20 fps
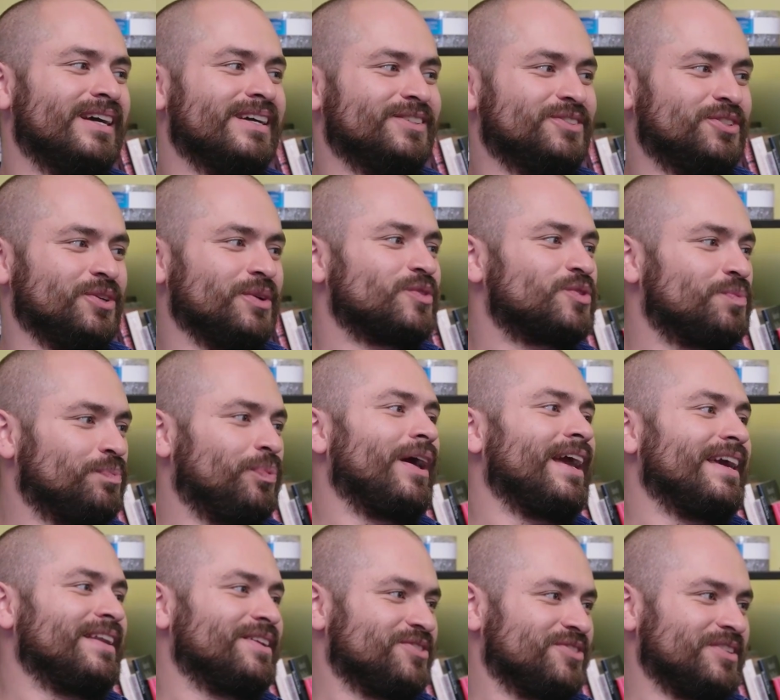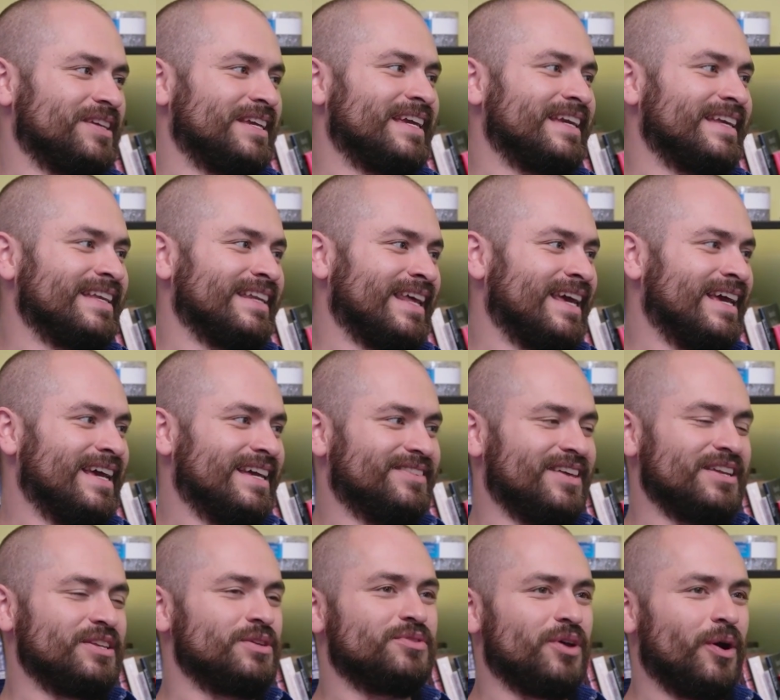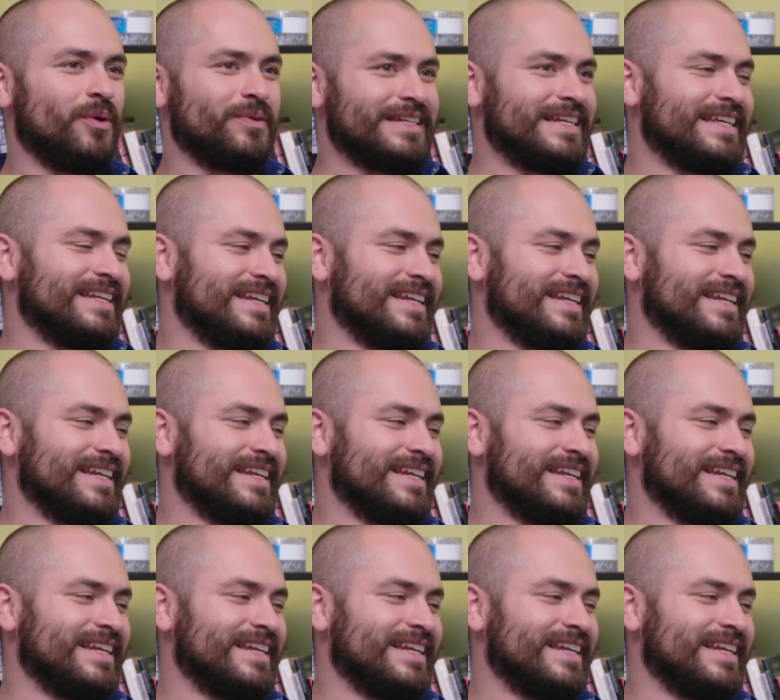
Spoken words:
to explain a scene, then you don't need